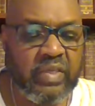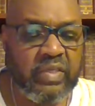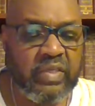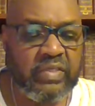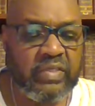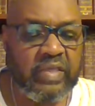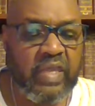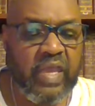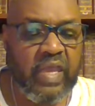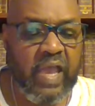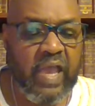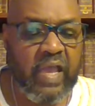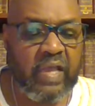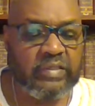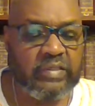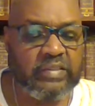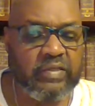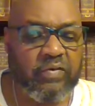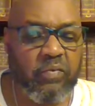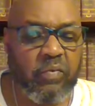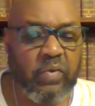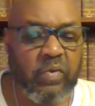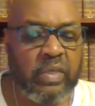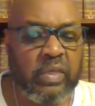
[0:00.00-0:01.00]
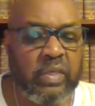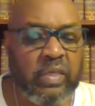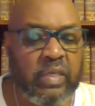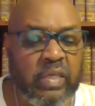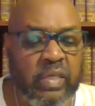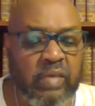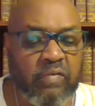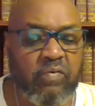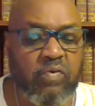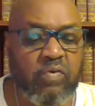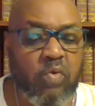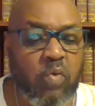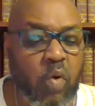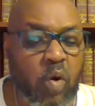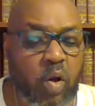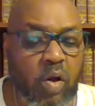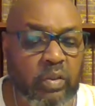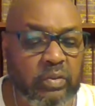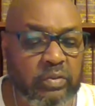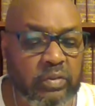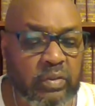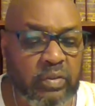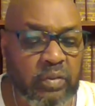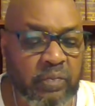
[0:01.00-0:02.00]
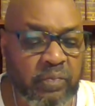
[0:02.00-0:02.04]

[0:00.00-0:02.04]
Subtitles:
Yes, if we want